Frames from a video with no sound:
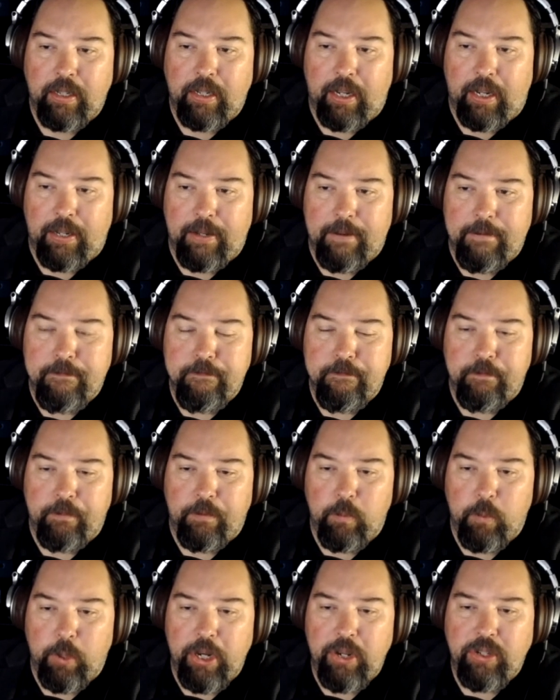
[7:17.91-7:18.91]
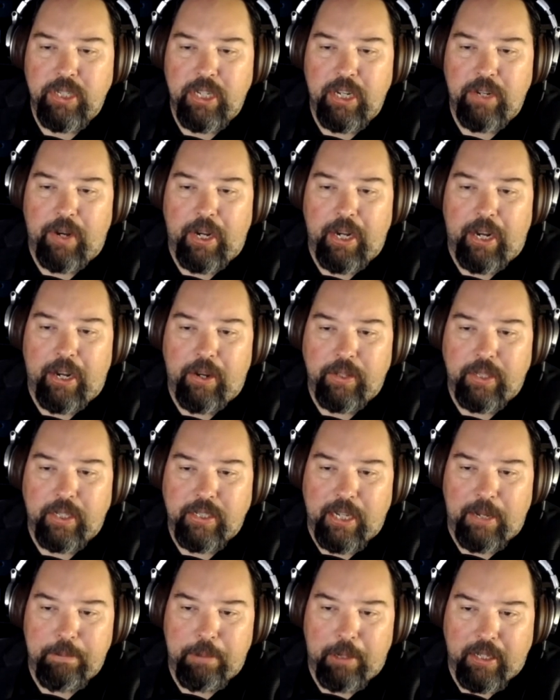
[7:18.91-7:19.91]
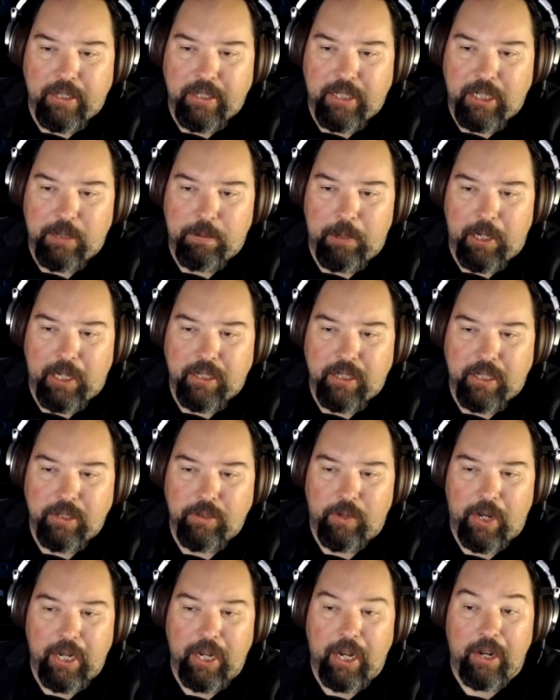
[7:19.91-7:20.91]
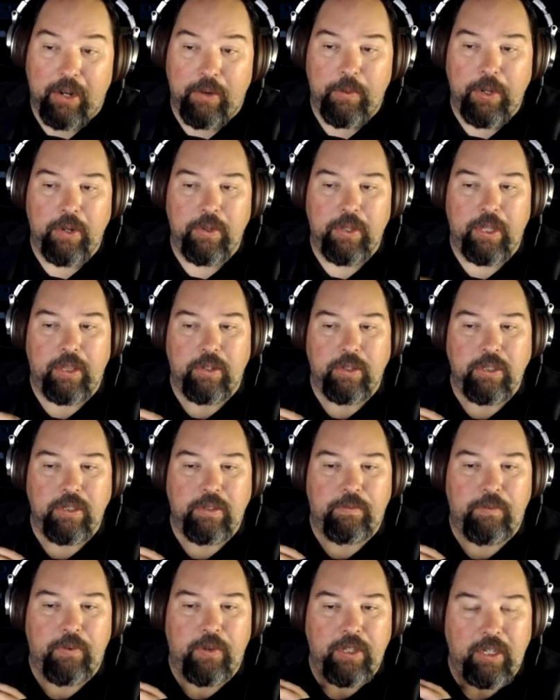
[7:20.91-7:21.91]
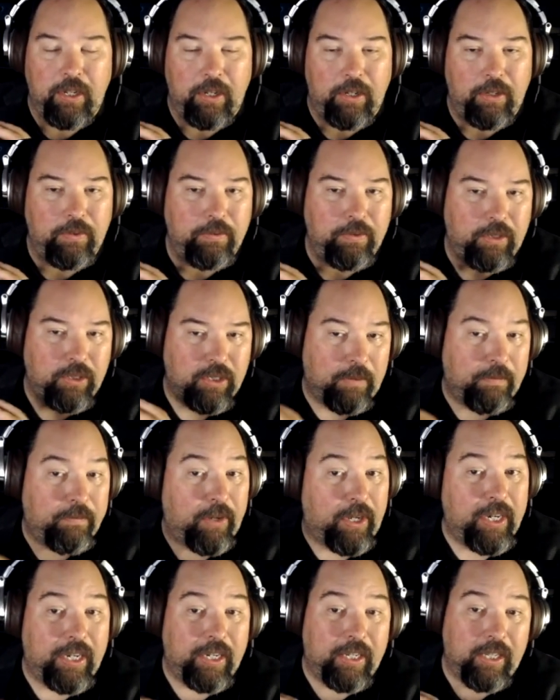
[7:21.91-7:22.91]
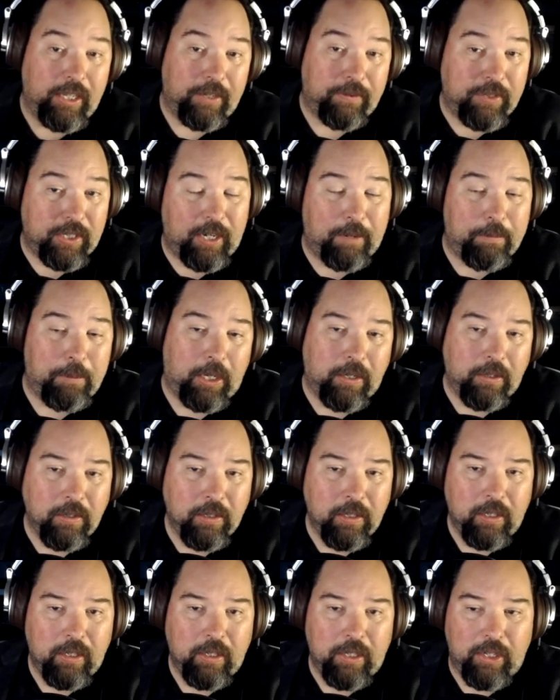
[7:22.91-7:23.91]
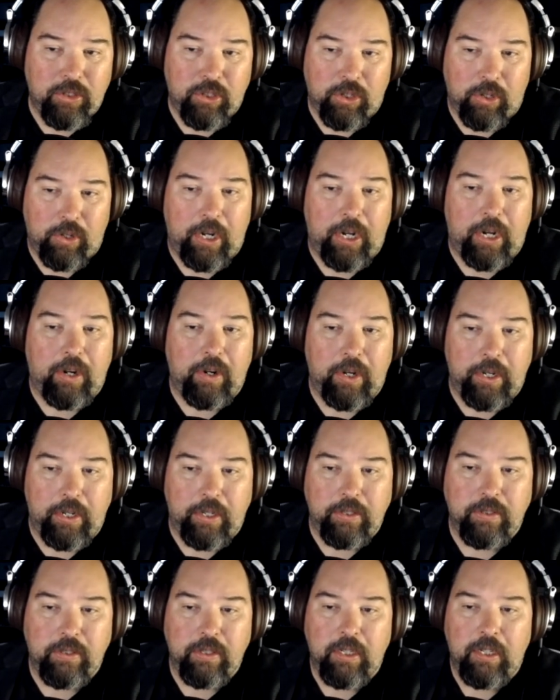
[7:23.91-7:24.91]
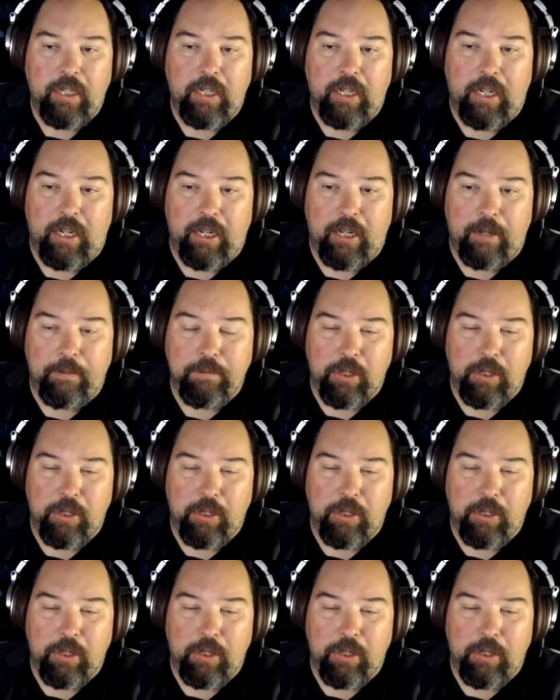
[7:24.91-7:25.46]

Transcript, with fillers: um, what are you seeing right now in the state policy space because right now we know that there's you know there's some funding cliffs coming in certain areas um,